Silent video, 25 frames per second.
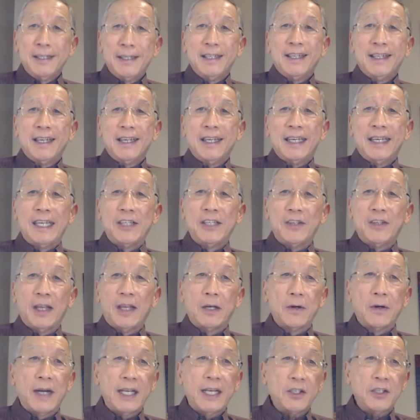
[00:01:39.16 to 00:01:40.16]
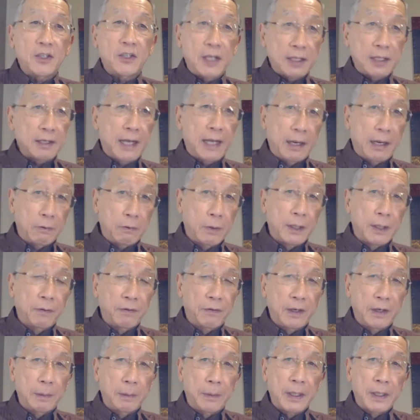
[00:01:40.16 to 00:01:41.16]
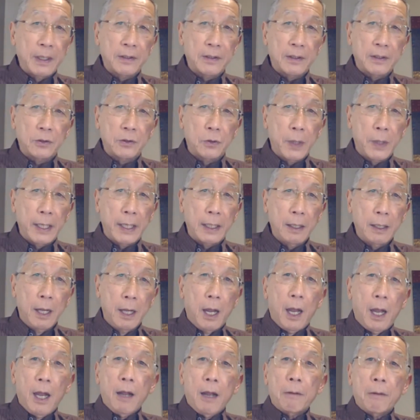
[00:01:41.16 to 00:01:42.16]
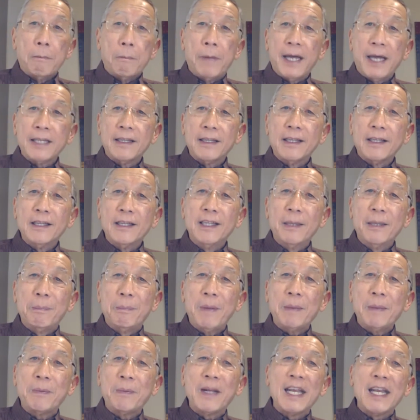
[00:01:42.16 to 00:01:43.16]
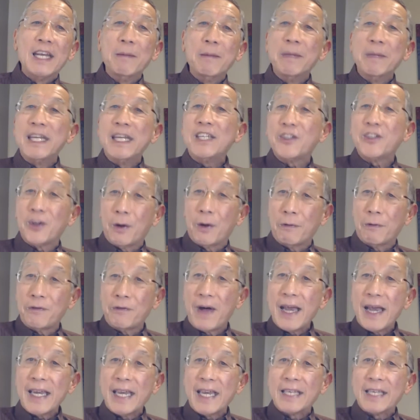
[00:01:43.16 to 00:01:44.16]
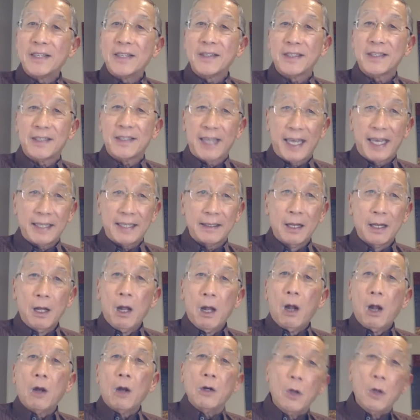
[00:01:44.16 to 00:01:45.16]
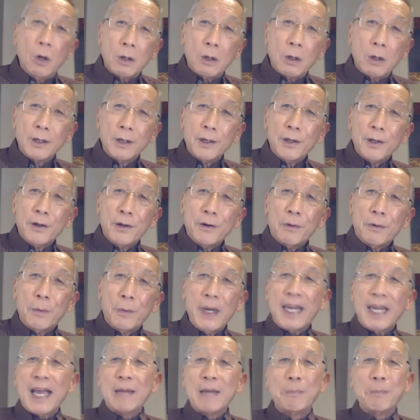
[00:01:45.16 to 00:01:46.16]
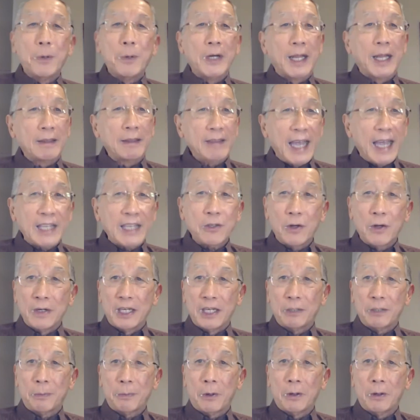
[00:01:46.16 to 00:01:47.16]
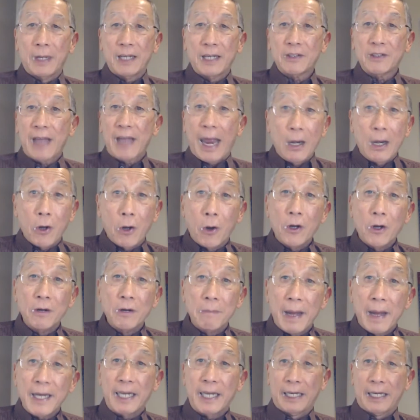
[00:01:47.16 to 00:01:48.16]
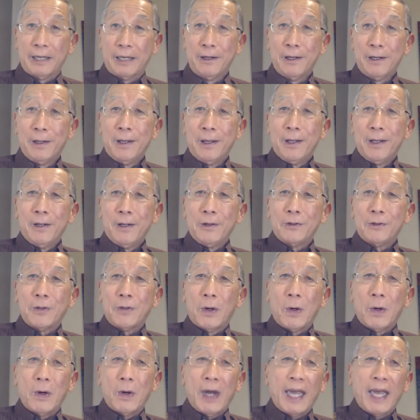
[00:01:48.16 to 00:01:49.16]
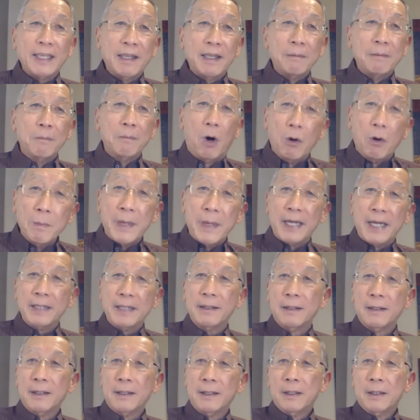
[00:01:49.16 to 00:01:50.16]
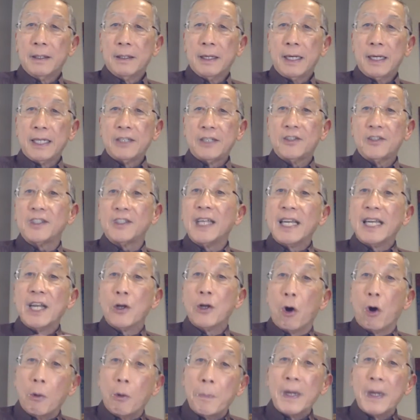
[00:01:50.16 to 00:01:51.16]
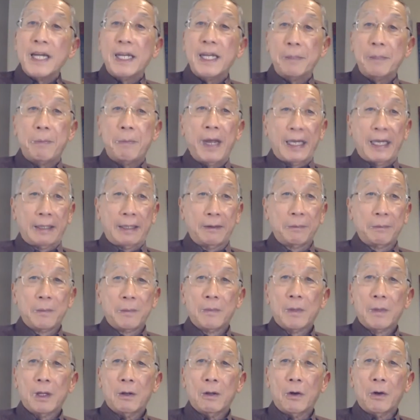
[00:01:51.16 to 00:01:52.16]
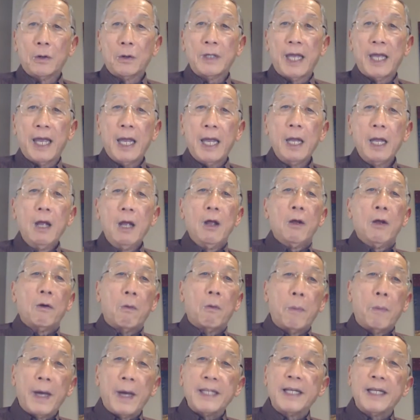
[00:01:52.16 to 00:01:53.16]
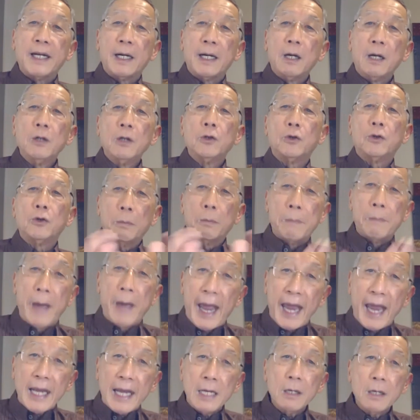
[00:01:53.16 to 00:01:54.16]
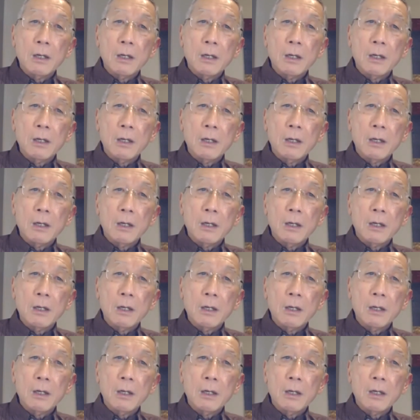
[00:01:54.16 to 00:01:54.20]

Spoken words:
e-cigarettes, just like what the Philippines is doing. But the people in the Ministry of Finance said, look, we can put a tax on these products and earn money. So at the moment, it's still an open debate, okay, whether to ban